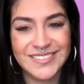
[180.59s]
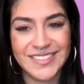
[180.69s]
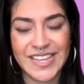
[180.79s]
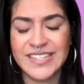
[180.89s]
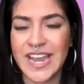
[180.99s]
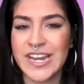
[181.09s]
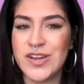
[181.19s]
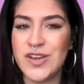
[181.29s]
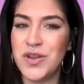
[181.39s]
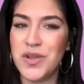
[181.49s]
And I
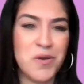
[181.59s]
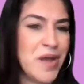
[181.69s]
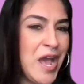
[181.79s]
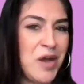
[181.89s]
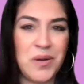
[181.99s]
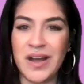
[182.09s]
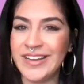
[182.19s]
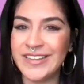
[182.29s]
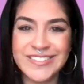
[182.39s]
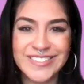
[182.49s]
know how
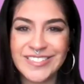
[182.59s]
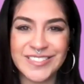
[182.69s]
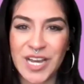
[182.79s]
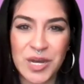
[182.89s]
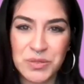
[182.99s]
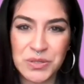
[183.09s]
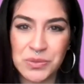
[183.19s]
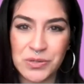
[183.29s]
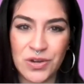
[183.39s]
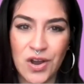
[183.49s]

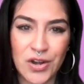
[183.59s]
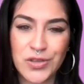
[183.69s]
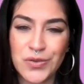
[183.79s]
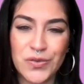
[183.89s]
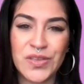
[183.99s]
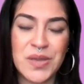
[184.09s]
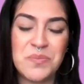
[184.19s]
unstoppable our youth can